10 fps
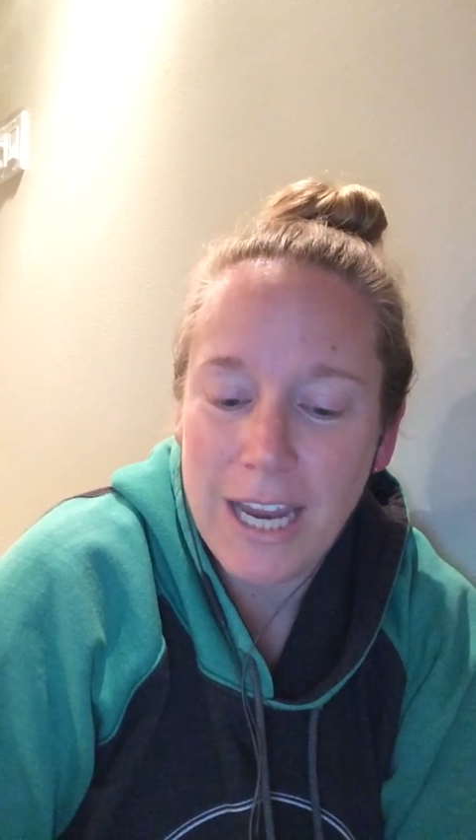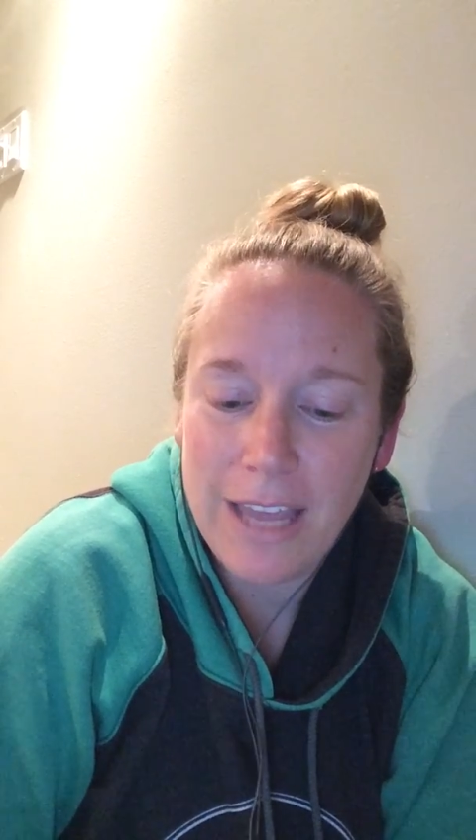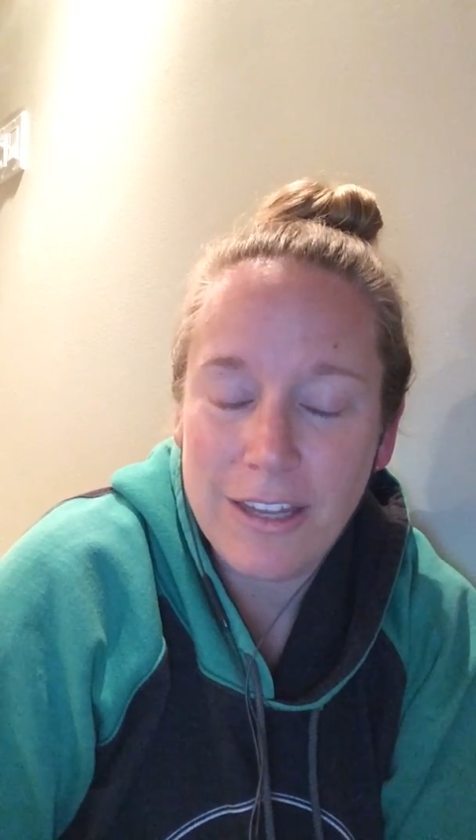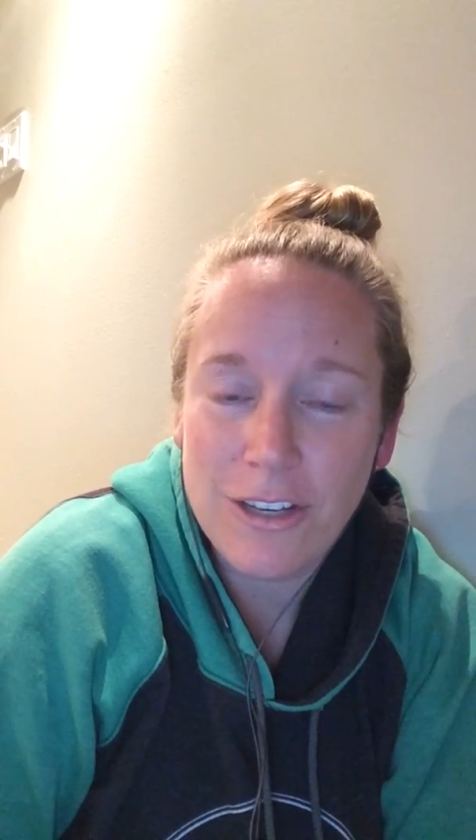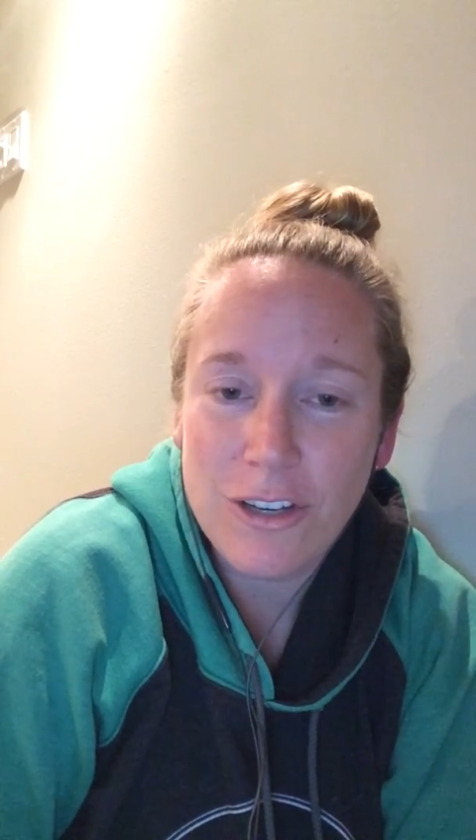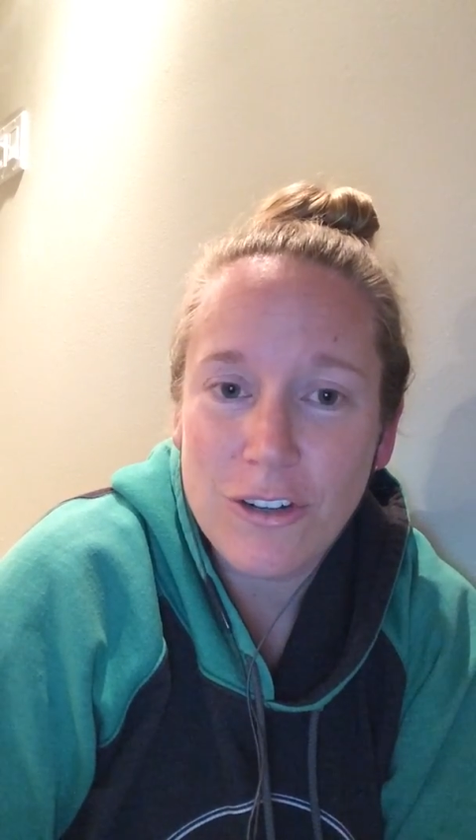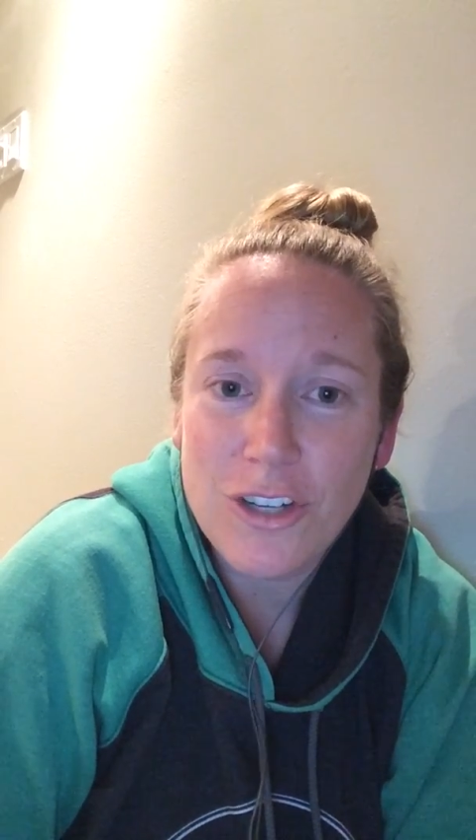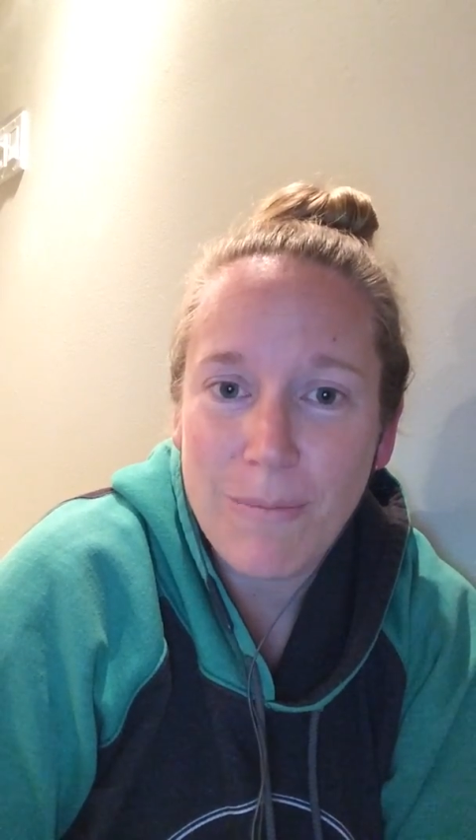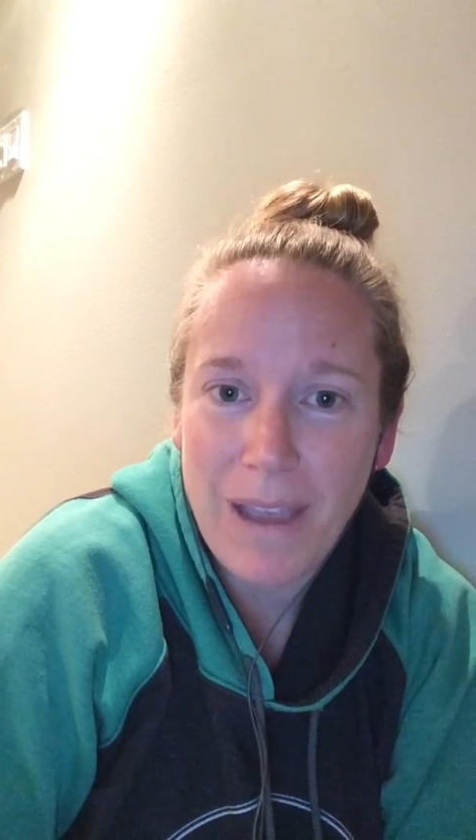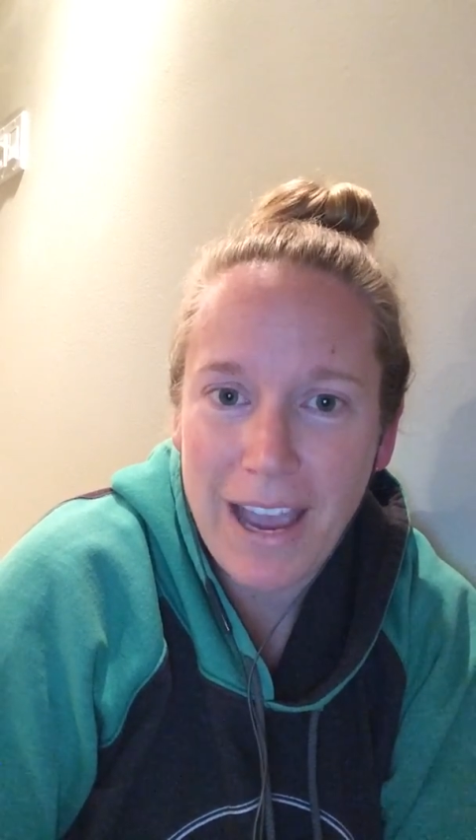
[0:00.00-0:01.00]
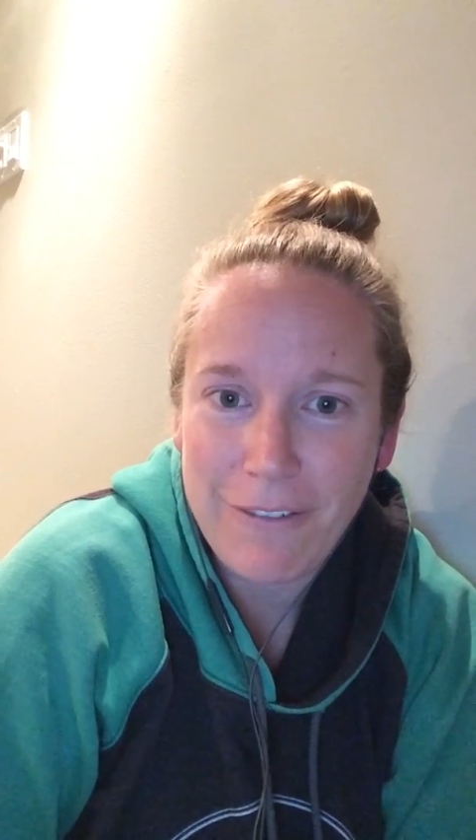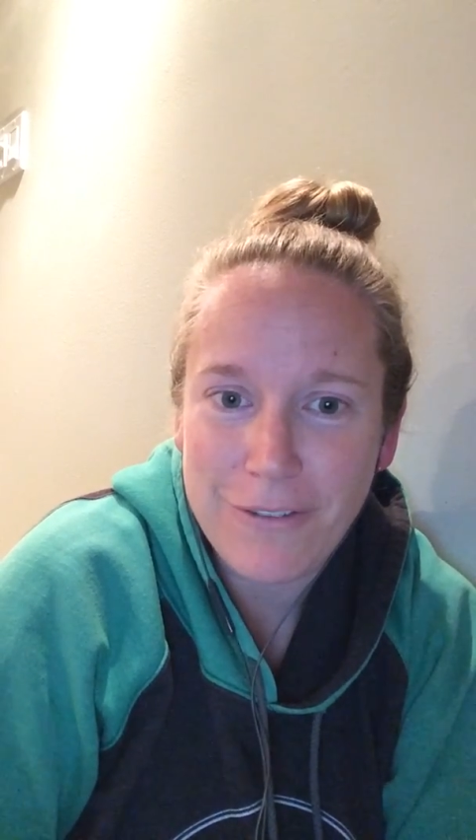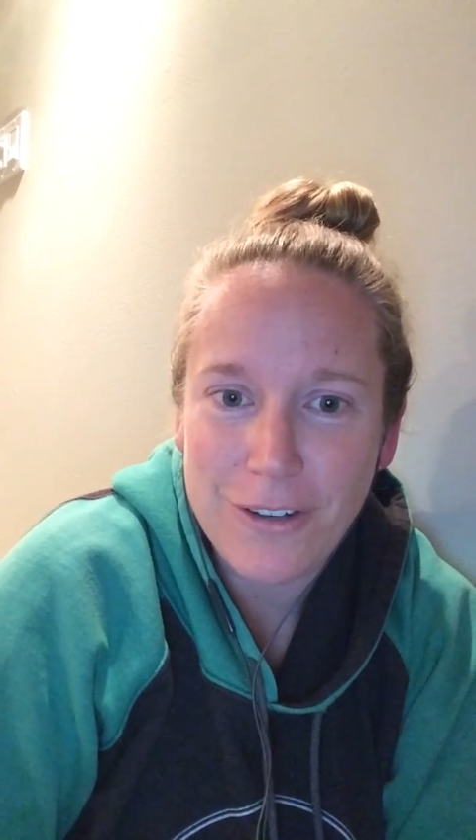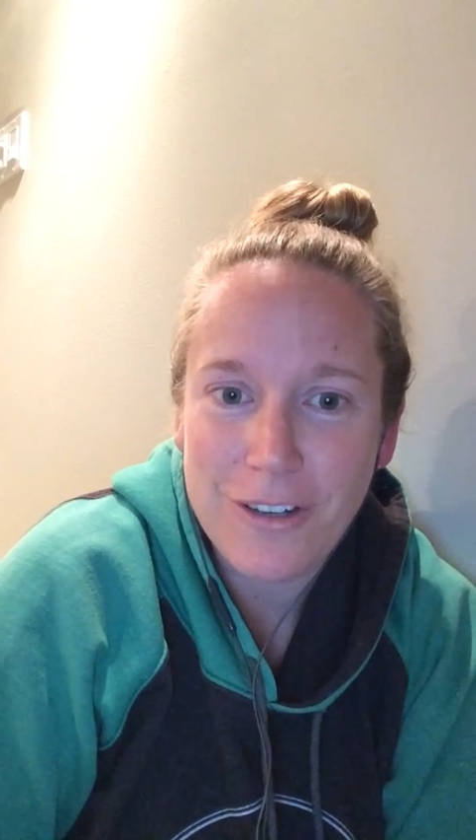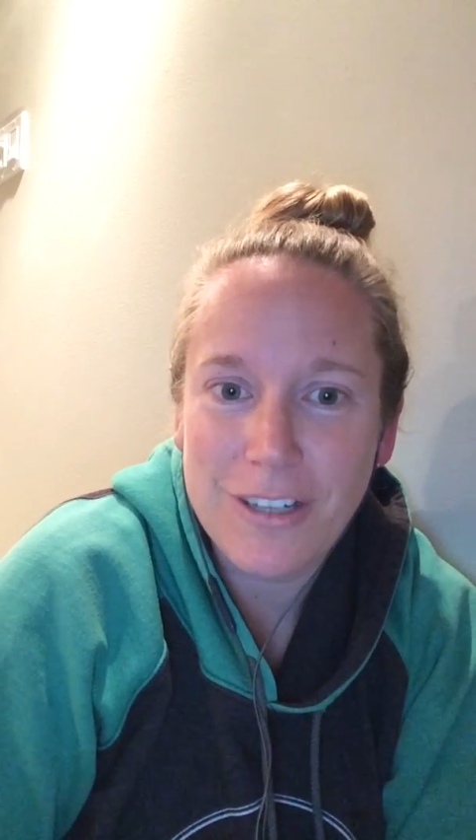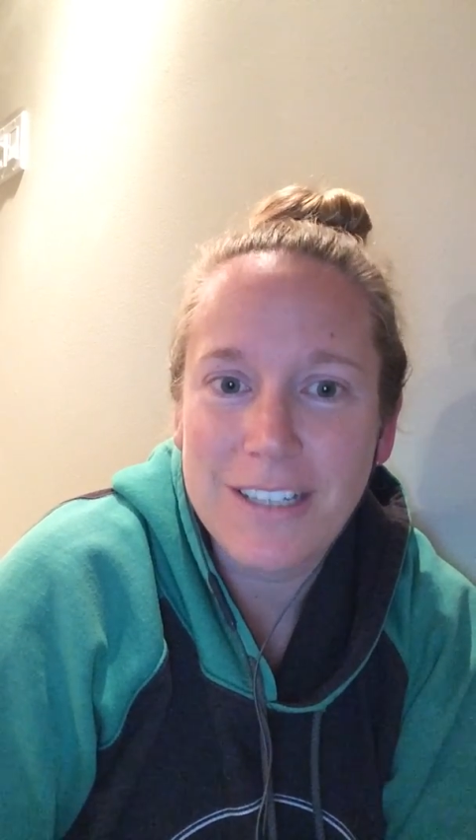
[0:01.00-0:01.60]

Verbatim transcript: and then your job after